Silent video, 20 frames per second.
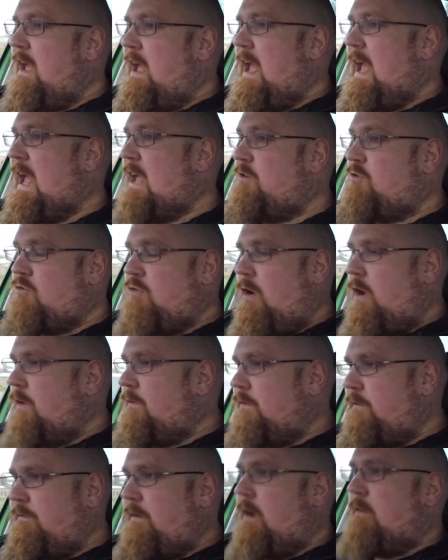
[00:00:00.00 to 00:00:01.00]
It
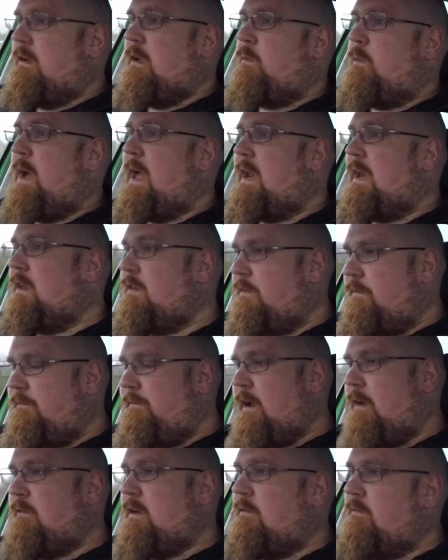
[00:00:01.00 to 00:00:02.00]
drives very well, it's
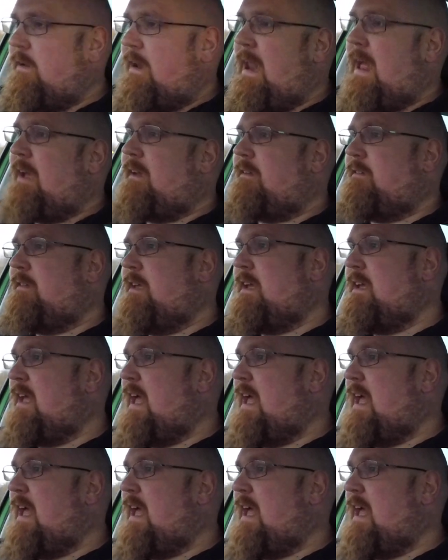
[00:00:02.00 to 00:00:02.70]
very relaxing,